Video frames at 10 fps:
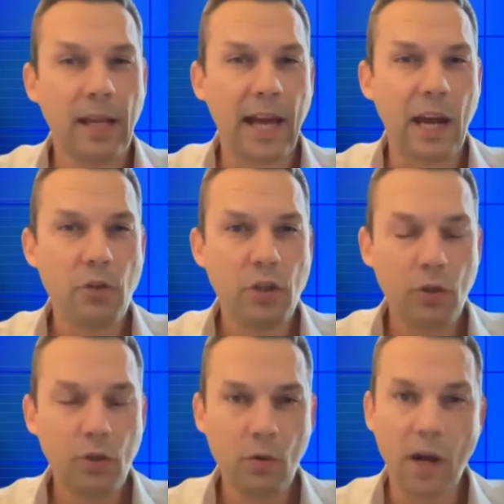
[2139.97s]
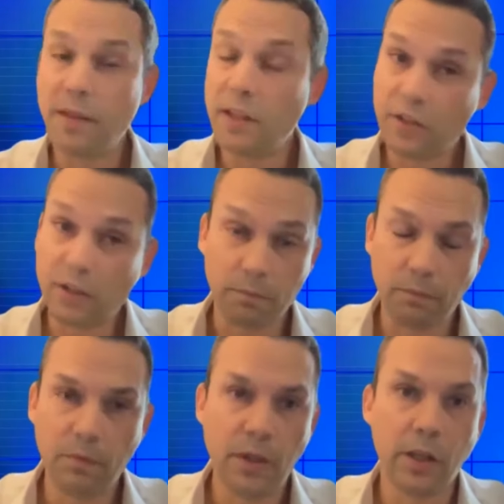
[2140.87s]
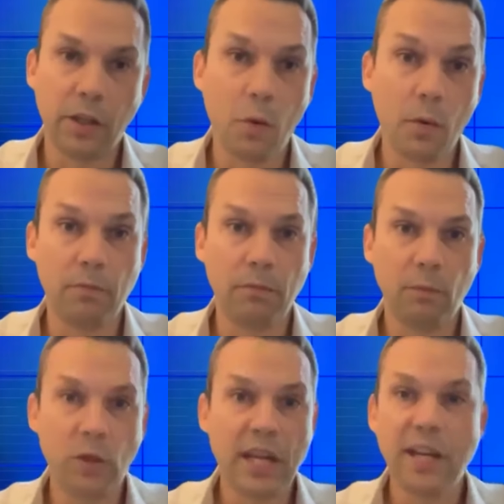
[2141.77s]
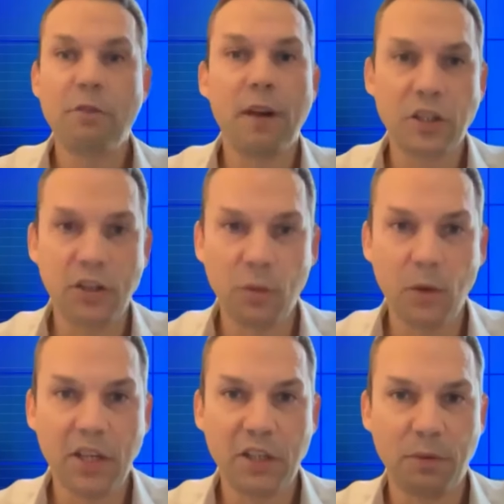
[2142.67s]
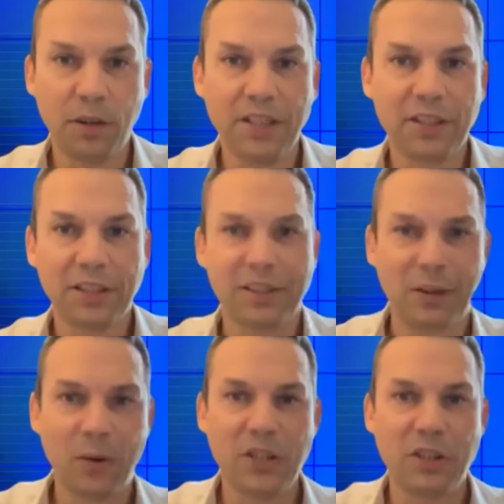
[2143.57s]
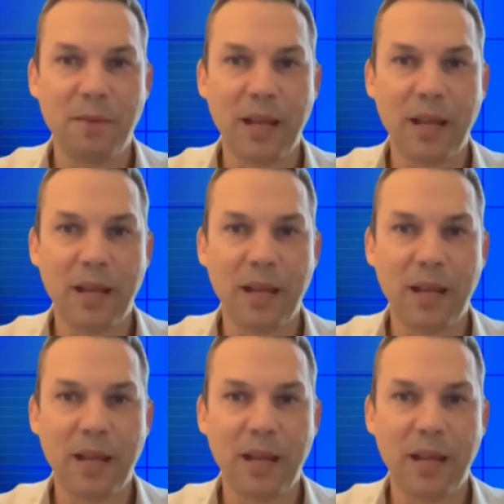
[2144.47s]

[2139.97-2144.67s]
how do you, and this is you can go with which any direction you wish with this question,